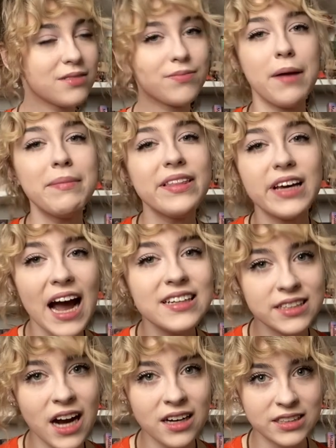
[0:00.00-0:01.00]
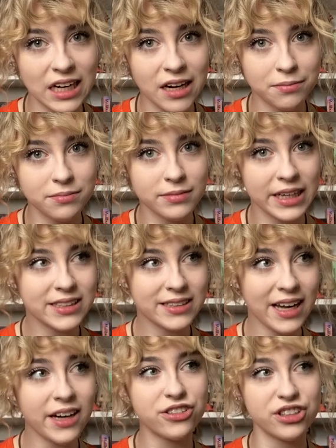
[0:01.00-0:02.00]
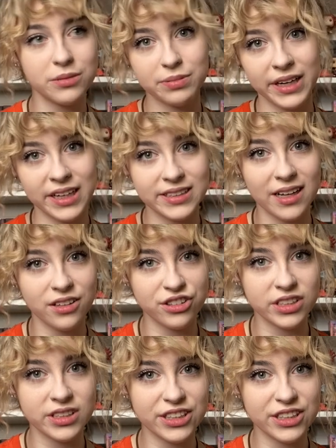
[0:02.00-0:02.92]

I mean, the guy's not dumb. He's actually pretty intelligent.